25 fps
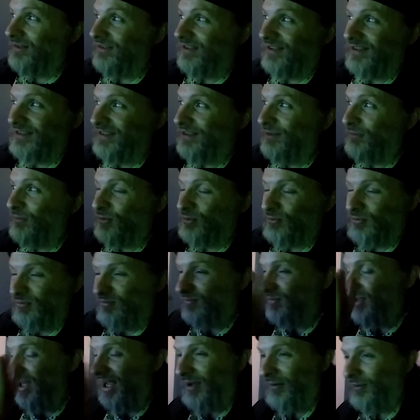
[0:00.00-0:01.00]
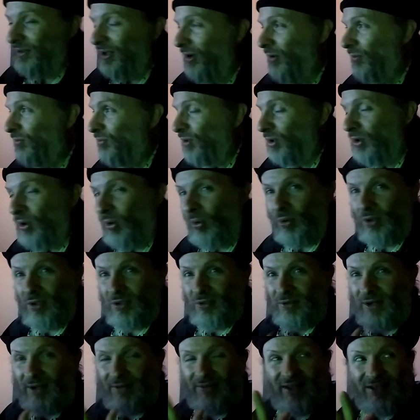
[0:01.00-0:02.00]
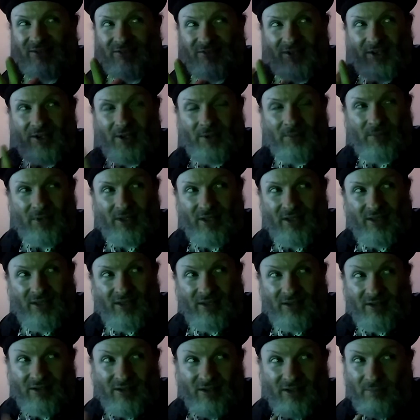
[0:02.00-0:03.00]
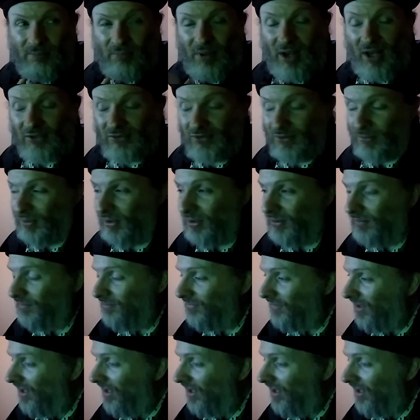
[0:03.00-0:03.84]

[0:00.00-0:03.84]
since it was, I don't know, recorded around that time. Possible.